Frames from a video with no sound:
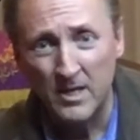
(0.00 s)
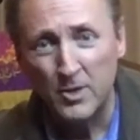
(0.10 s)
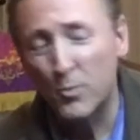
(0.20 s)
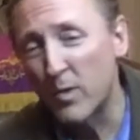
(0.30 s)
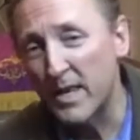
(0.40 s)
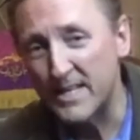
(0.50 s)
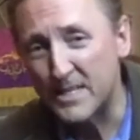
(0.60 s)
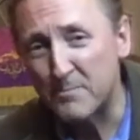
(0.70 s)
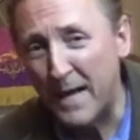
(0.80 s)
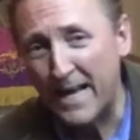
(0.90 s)
The
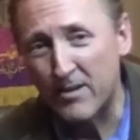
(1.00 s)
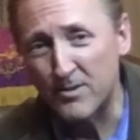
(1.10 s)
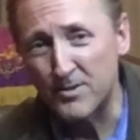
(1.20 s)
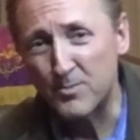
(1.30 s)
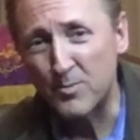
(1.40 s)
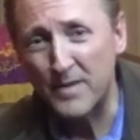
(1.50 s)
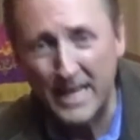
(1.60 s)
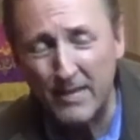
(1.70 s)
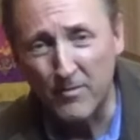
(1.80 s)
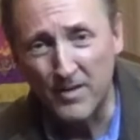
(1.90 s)
relentless battles with
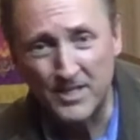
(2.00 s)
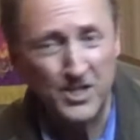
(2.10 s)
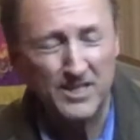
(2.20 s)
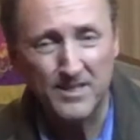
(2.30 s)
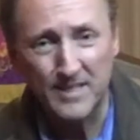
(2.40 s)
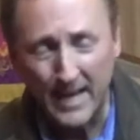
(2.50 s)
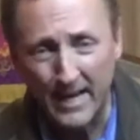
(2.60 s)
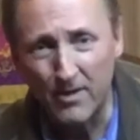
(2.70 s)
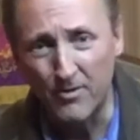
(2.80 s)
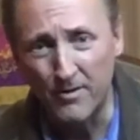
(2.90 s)
evil that Jesus
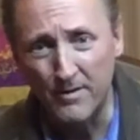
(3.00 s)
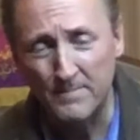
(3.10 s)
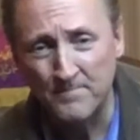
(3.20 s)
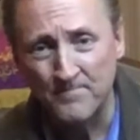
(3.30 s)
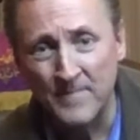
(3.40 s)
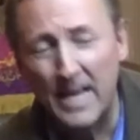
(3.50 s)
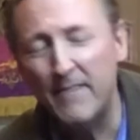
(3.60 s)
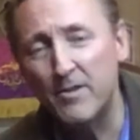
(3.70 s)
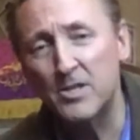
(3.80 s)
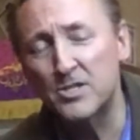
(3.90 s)
encountered,
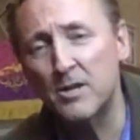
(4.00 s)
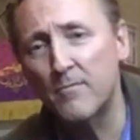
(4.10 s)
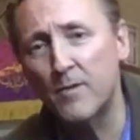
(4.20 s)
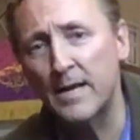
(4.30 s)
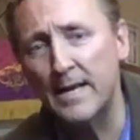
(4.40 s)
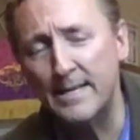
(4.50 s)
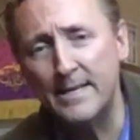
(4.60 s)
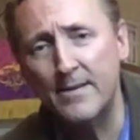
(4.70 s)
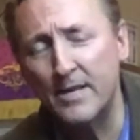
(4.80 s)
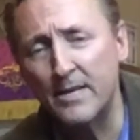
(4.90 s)
even the suffering and
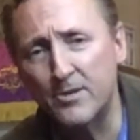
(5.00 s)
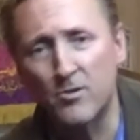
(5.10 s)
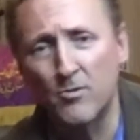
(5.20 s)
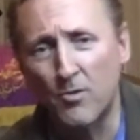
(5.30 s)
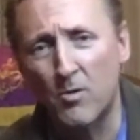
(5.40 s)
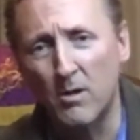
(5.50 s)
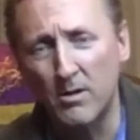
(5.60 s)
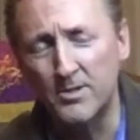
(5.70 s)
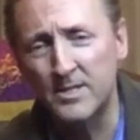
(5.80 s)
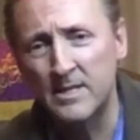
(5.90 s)
death he endured on the
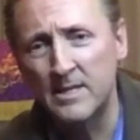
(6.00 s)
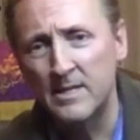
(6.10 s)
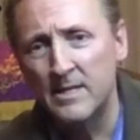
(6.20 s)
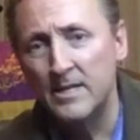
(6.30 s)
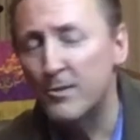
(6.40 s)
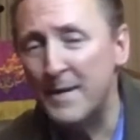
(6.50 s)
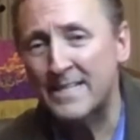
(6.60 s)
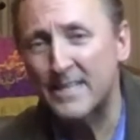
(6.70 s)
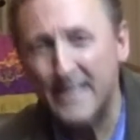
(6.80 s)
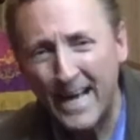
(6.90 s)
cross. The
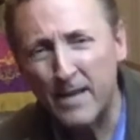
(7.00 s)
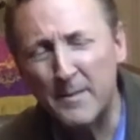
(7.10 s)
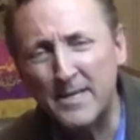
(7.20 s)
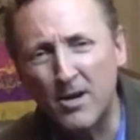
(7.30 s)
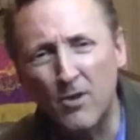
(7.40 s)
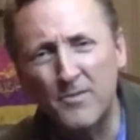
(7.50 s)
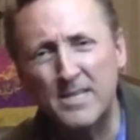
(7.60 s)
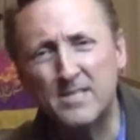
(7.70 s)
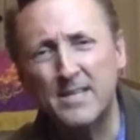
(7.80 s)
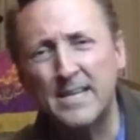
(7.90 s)
masses had to be taught
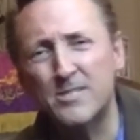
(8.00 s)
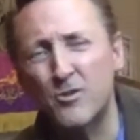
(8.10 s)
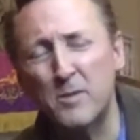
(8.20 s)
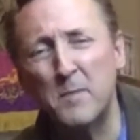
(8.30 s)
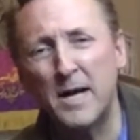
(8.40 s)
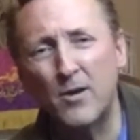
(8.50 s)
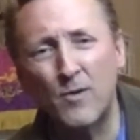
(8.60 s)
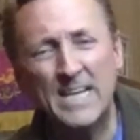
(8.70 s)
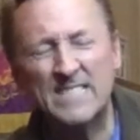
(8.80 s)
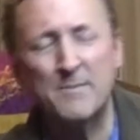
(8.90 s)
these things so they might
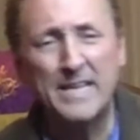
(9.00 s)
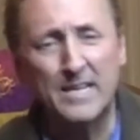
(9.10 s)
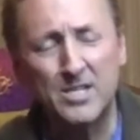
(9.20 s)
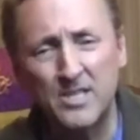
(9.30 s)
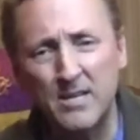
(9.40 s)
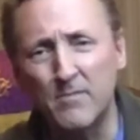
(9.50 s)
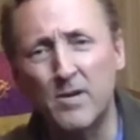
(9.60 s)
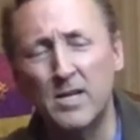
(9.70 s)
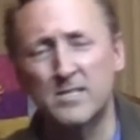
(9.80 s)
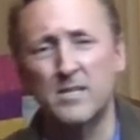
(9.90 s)
grasp the extent of
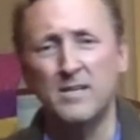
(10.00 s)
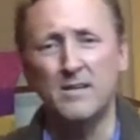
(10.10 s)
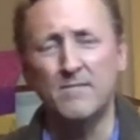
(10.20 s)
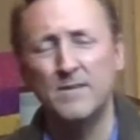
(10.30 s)
God's love.